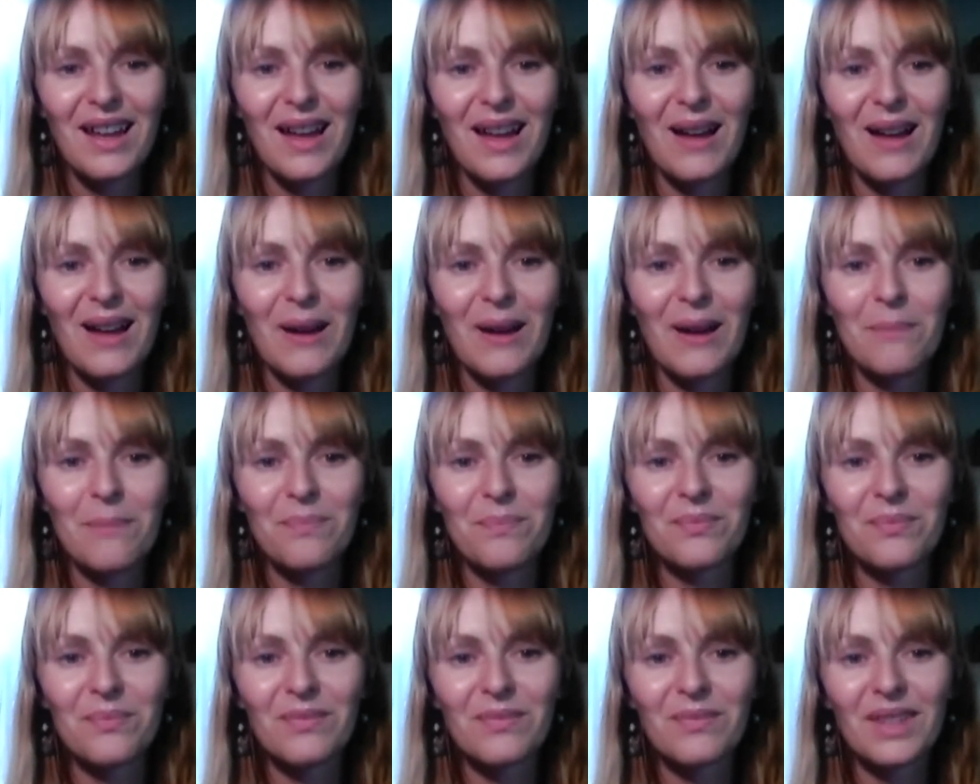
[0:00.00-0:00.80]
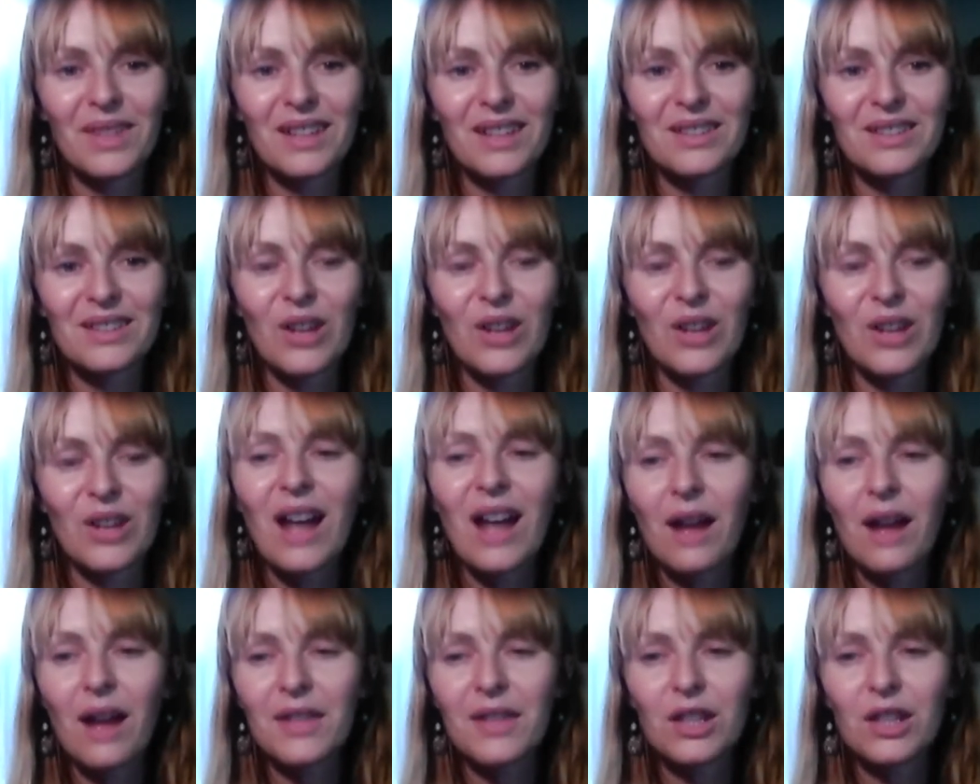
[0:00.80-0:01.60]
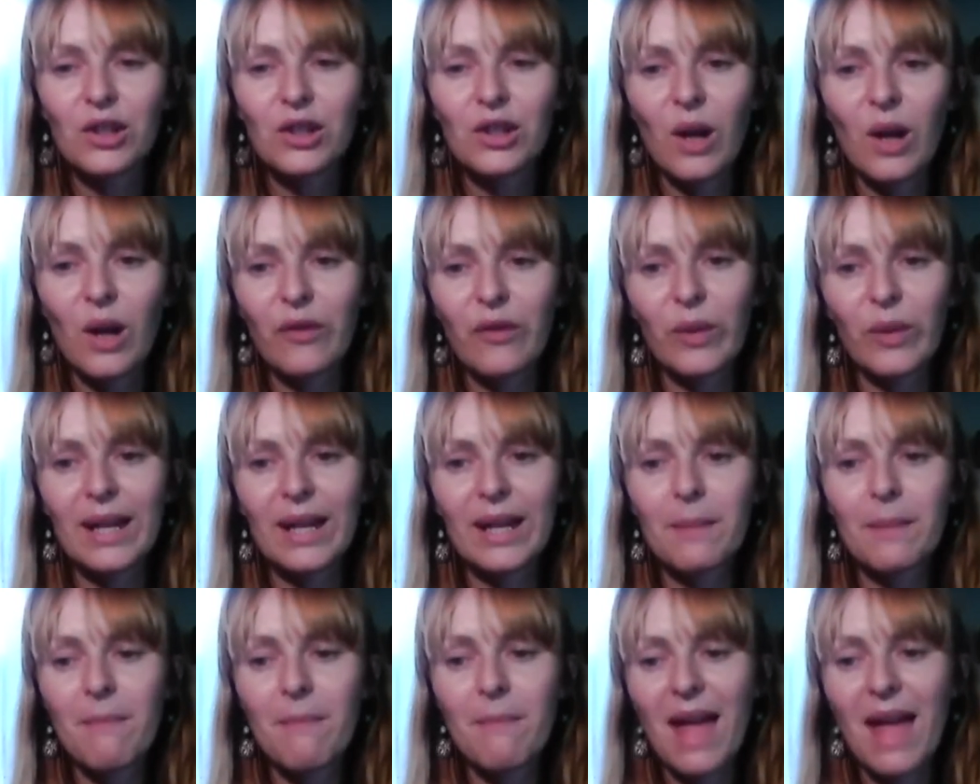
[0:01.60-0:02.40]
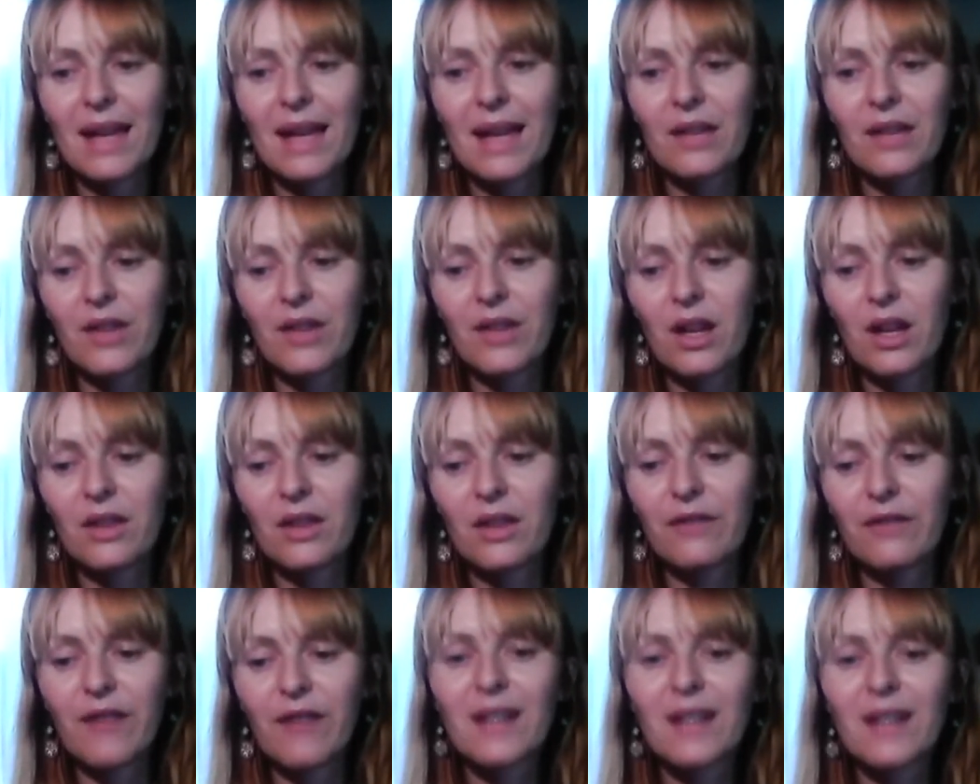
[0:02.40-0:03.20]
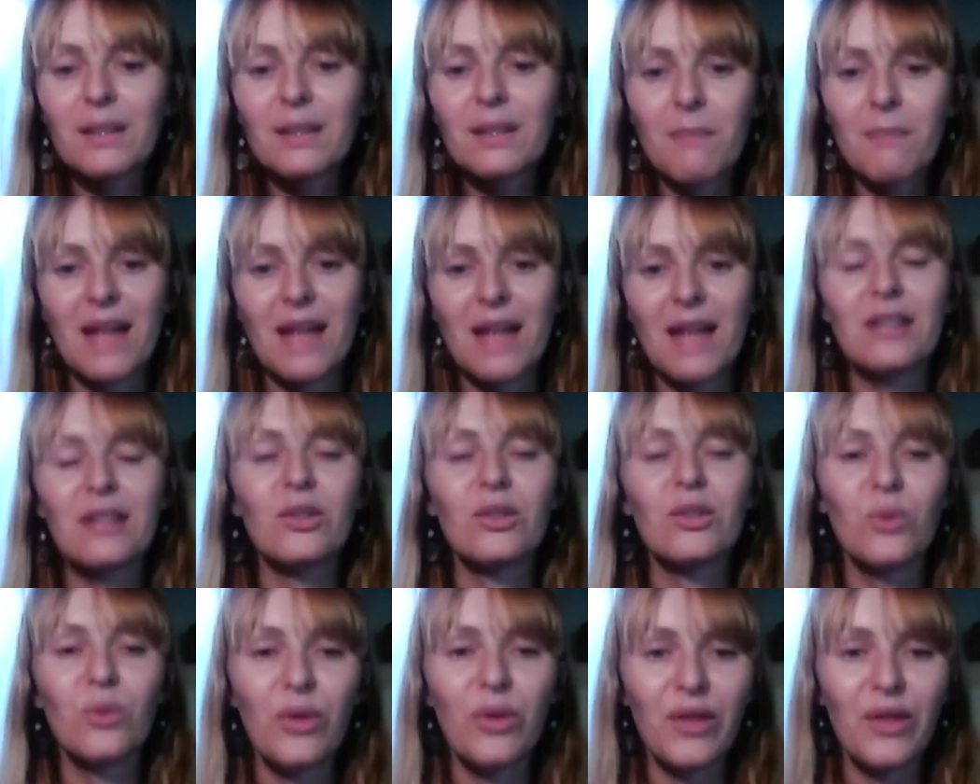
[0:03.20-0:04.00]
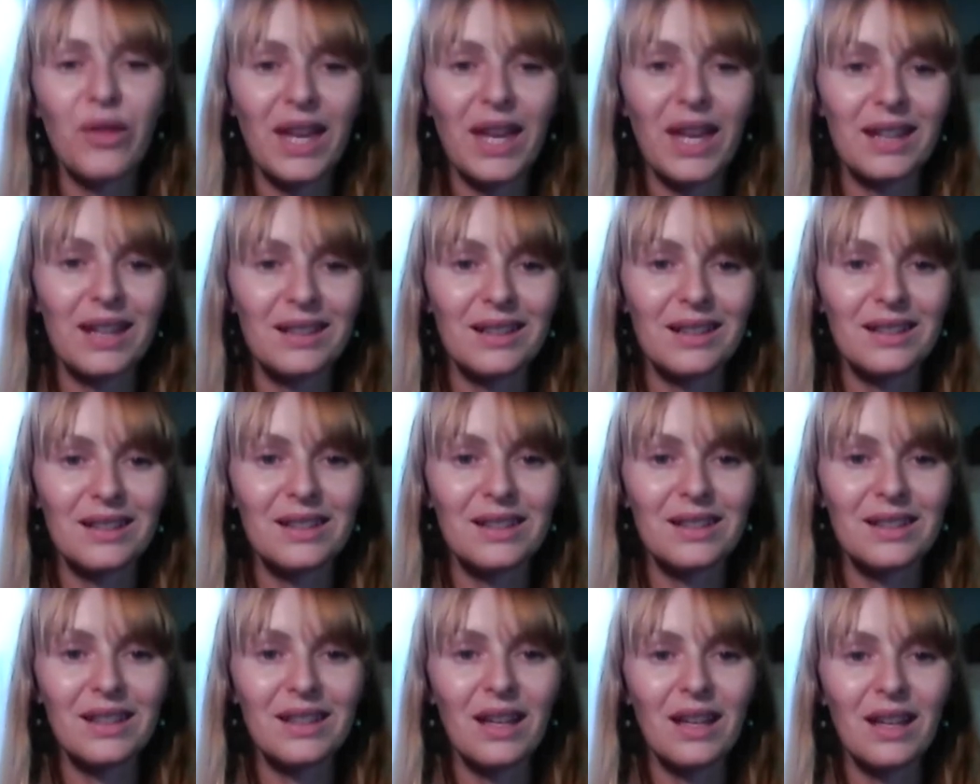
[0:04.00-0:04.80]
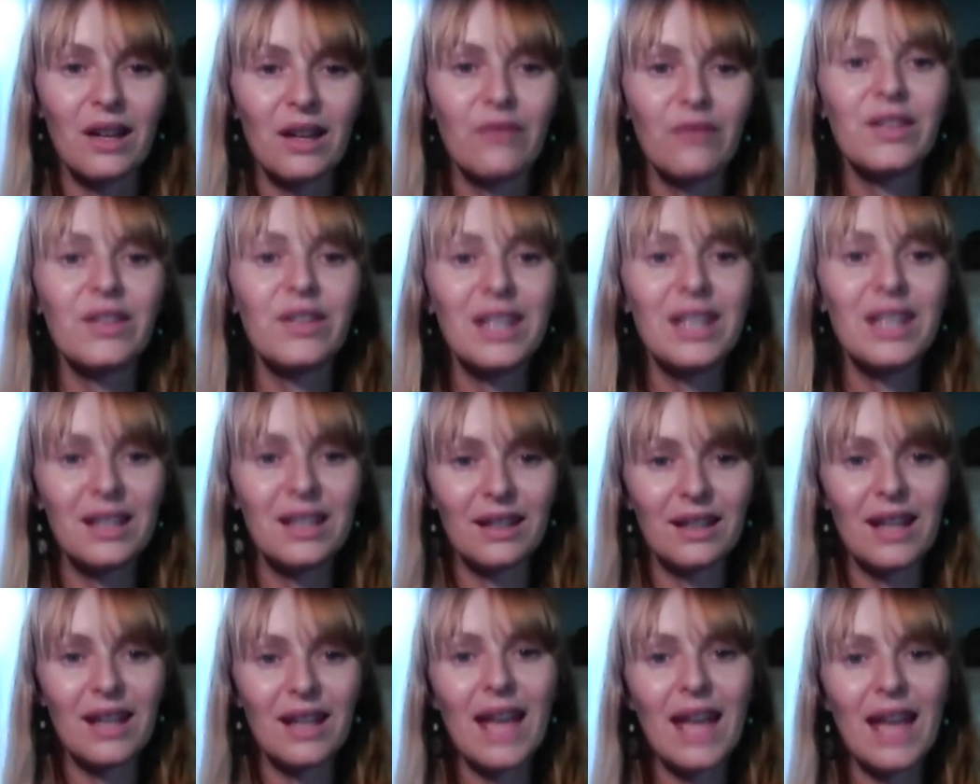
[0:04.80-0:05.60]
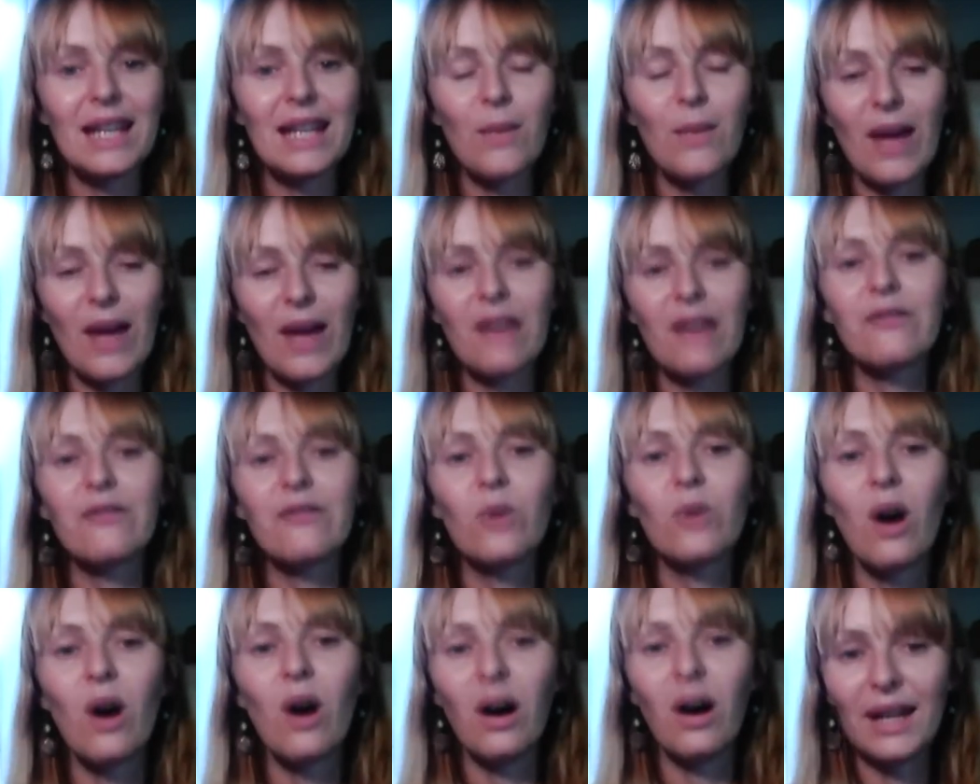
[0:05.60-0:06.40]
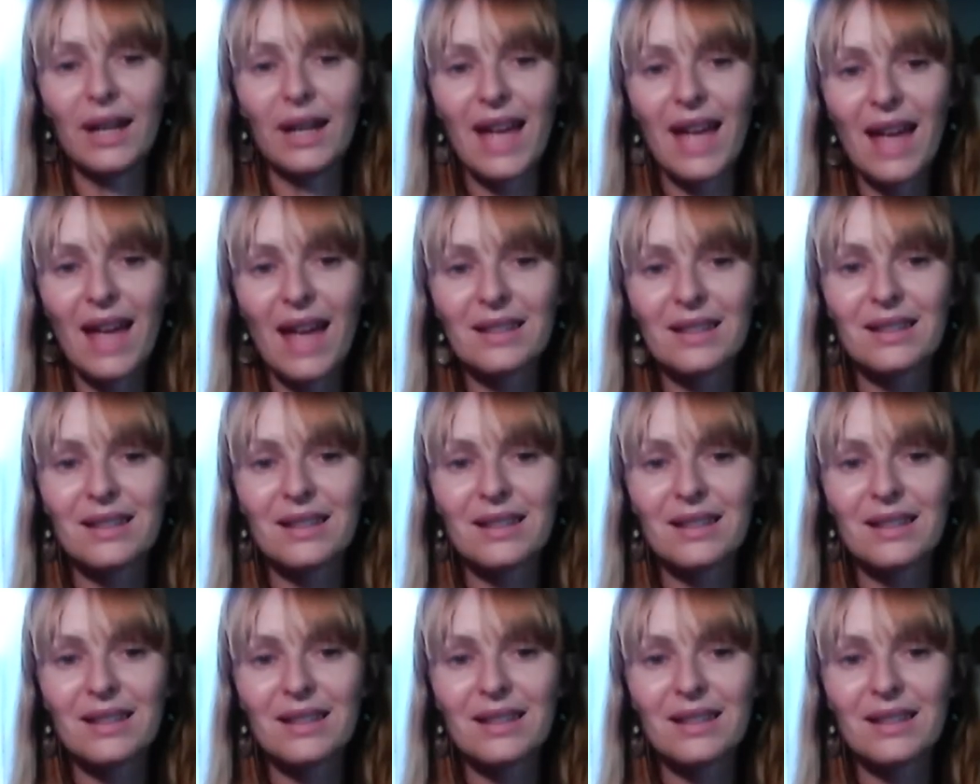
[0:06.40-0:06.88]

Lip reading: Um, so yeah, I think, if we can make the fundamental things vegan anyway for our guests,